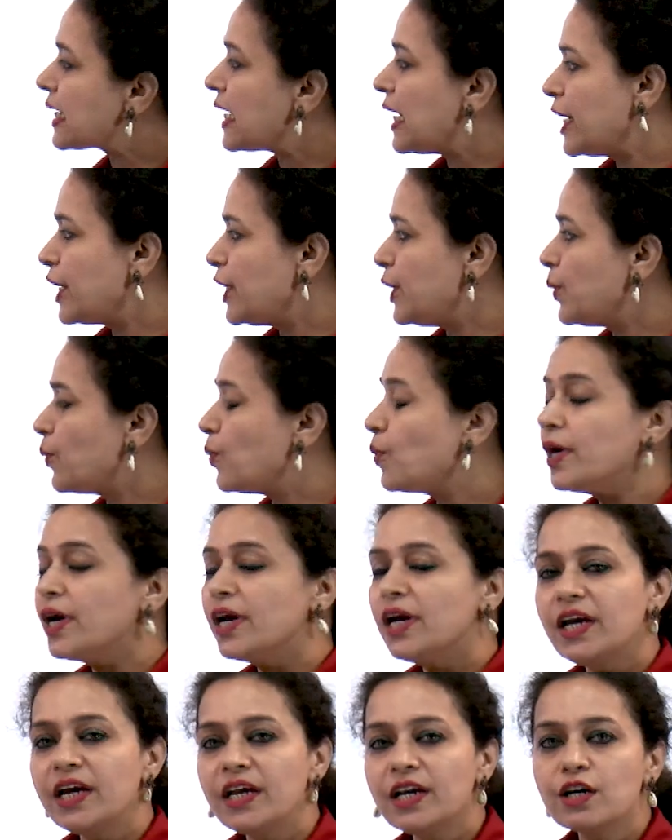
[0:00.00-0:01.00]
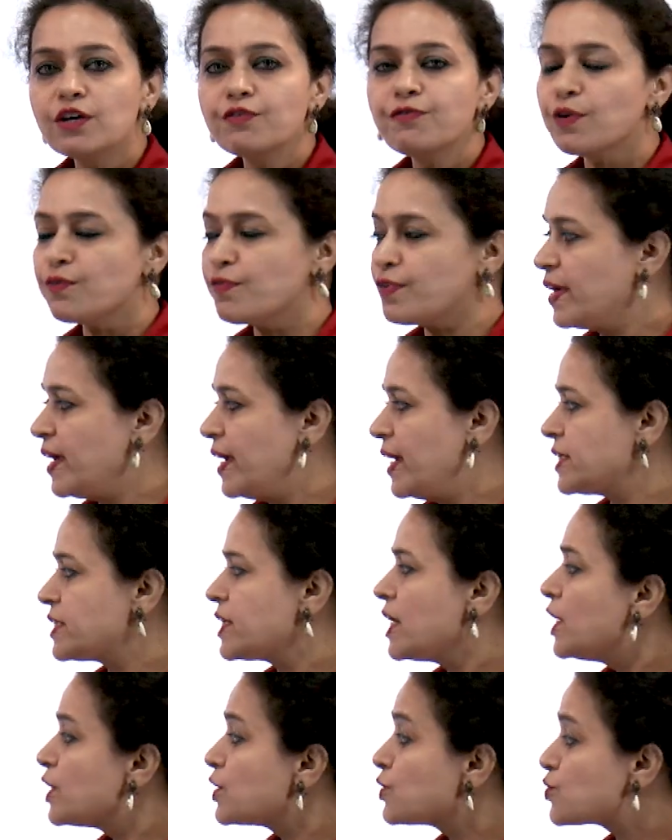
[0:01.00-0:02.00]
I know enough of hate
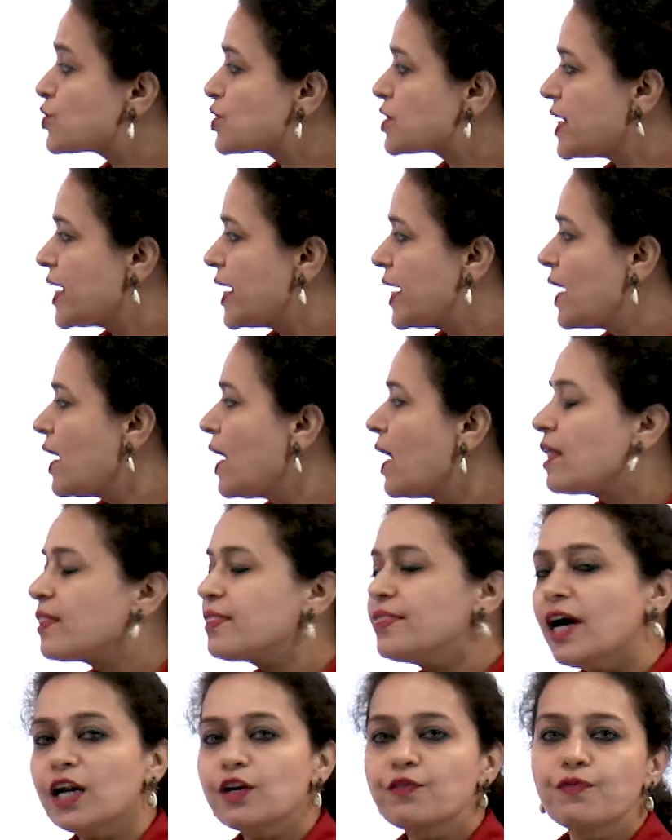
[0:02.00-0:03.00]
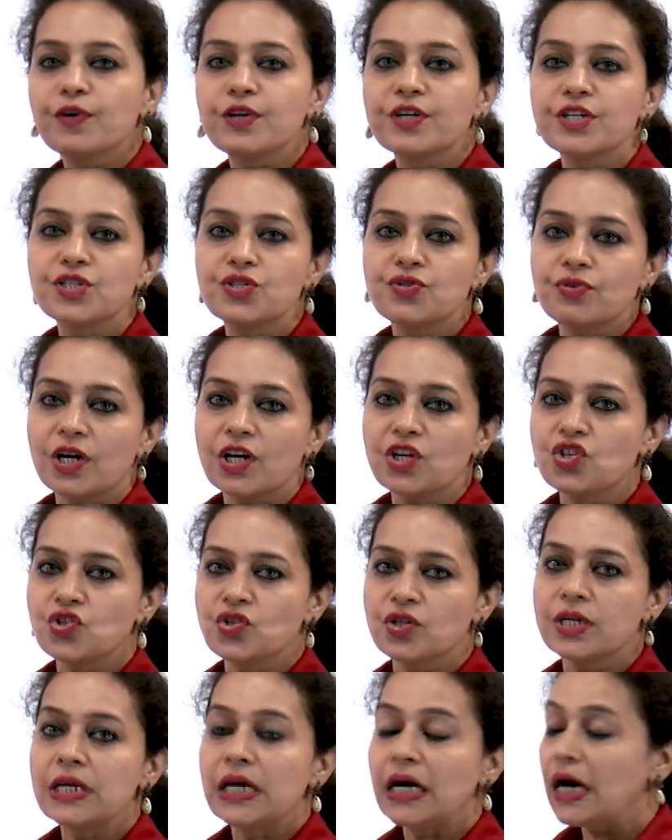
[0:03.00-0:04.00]
to say that for destruction,
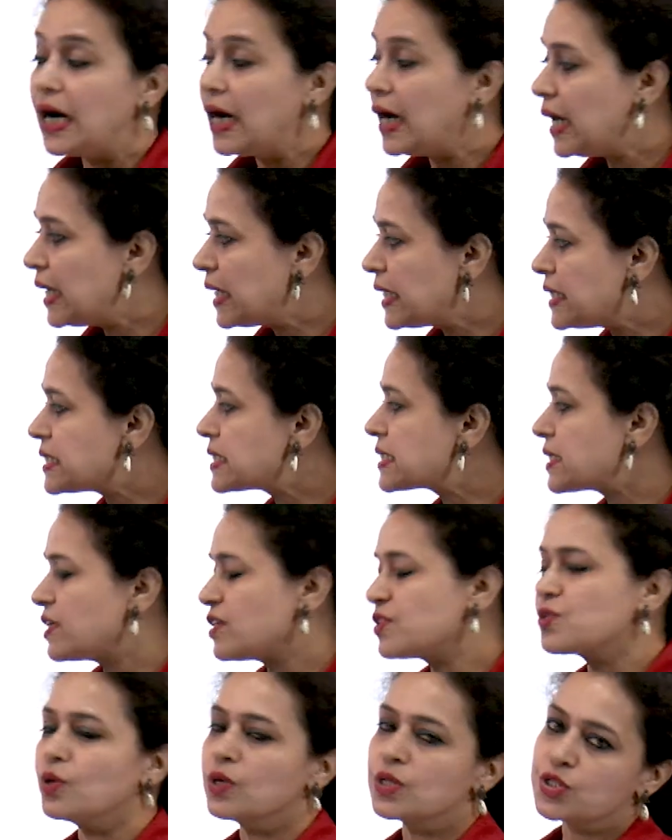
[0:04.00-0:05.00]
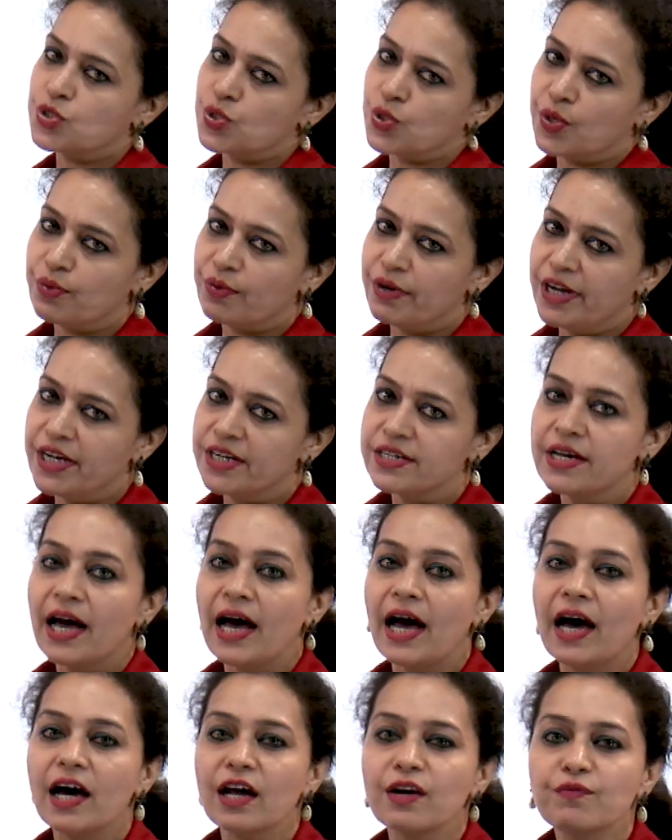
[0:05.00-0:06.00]
ice is also great
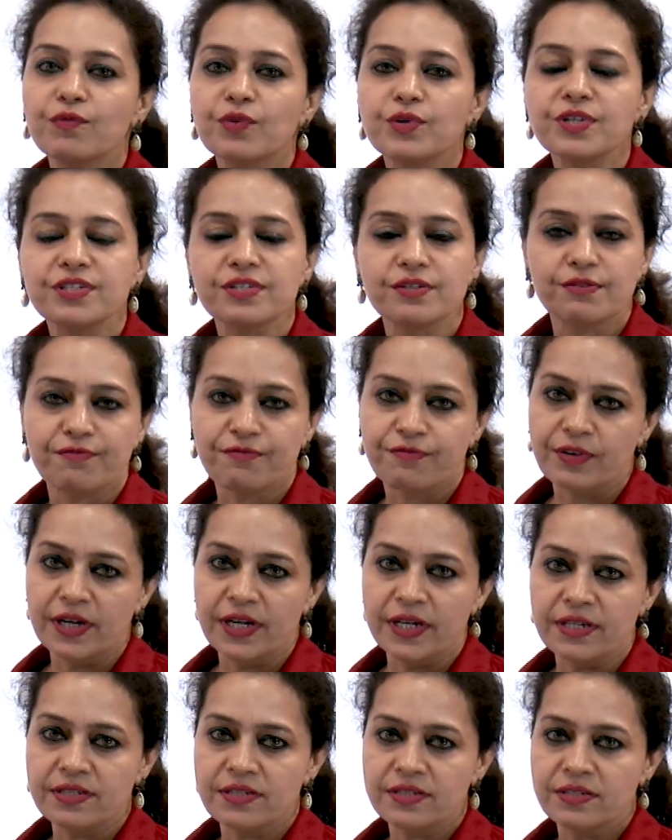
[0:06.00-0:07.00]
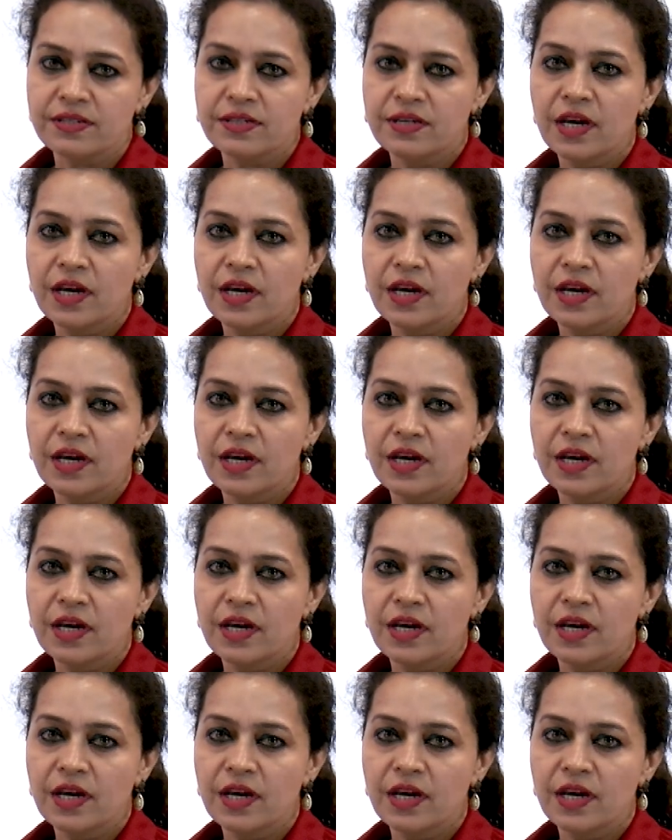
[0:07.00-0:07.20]
and would suffice.